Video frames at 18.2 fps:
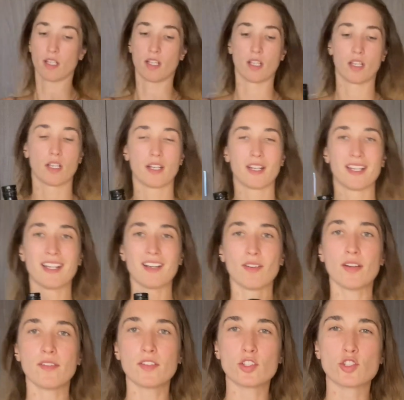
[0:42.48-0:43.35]
And I now
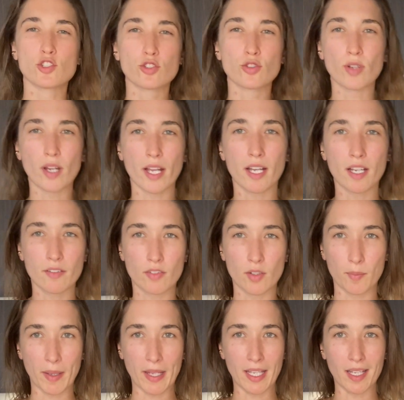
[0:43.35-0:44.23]
have a trick for
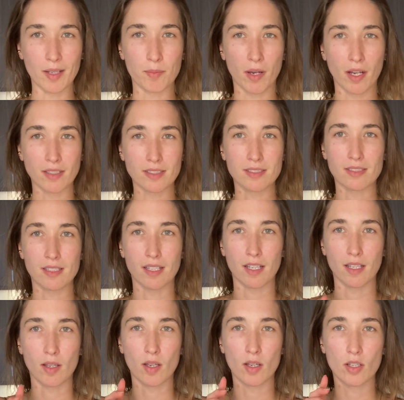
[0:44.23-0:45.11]
making
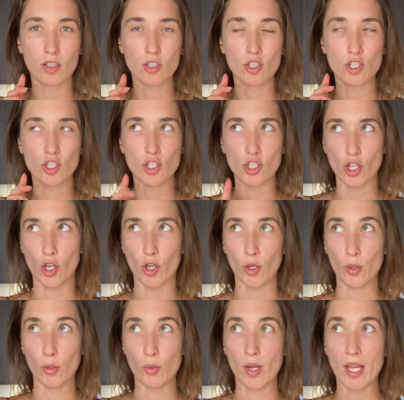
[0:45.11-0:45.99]
pasta
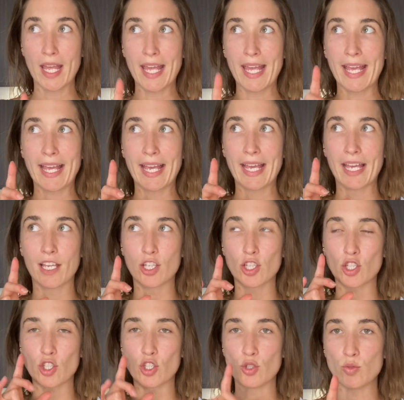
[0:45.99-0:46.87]
dough
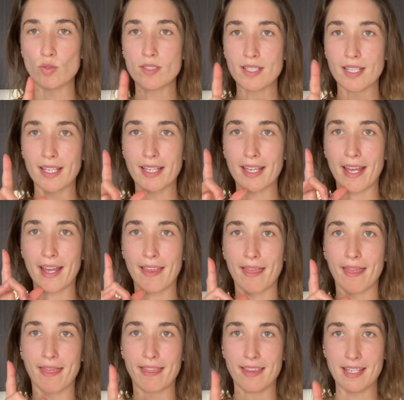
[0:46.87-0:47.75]
using
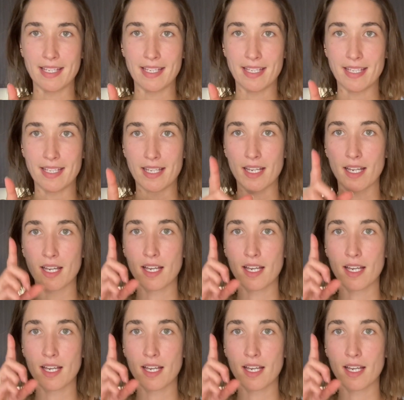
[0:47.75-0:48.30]
the,